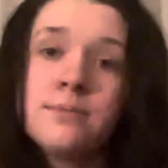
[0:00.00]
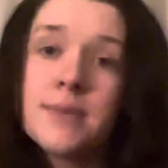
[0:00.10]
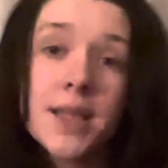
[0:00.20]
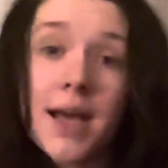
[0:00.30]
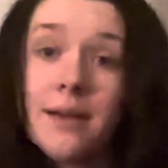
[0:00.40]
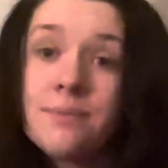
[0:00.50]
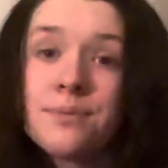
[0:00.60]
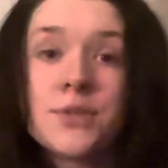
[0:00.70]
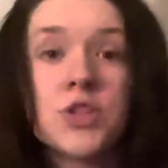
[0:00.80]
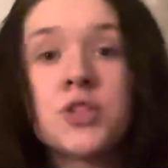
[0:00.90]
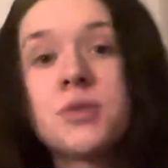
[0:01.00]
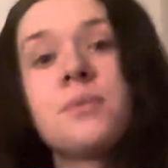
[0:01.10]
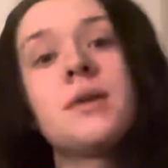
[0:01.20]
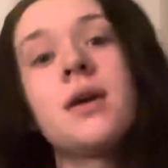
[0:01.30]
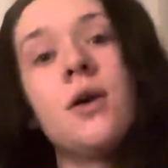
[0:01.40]
yeah, just
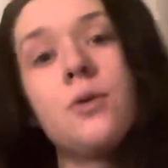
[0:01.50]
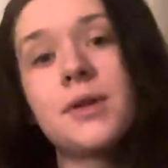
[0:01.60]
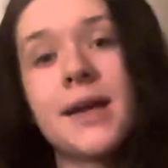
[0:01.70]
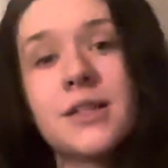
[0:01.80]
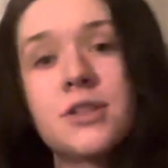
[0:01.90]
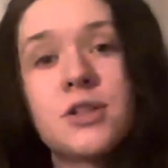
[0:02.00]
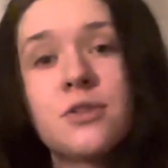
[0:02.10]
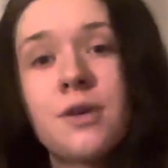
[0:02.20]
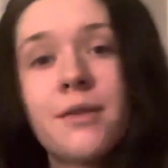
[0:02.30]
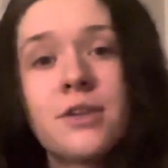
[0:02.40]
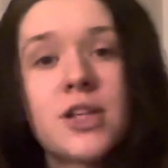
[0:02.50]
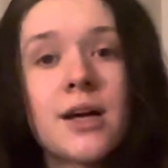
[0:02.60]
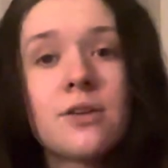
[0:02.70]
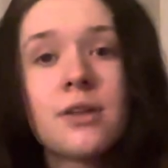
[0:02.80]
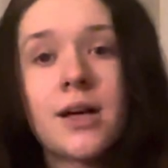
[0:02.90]
would like to grow the
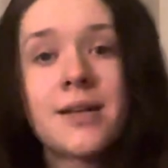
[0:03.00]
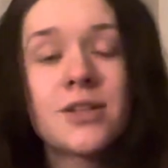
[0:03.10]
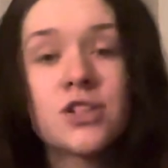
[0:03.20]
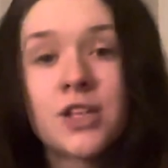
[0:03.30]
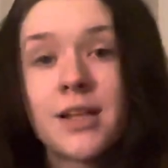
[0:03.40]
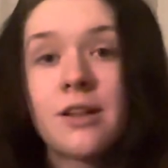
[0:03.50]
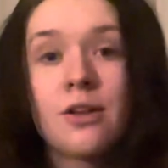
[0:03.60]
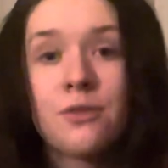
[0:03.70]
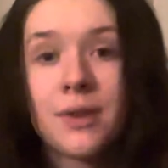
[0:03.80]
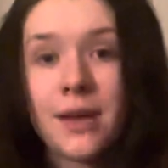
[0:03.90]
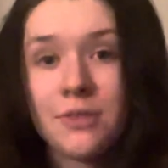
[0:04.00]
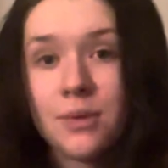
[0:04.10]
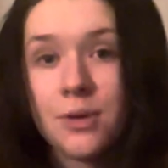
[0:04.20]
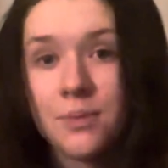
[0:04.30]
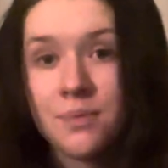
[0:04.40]
channel and share the love with everyone.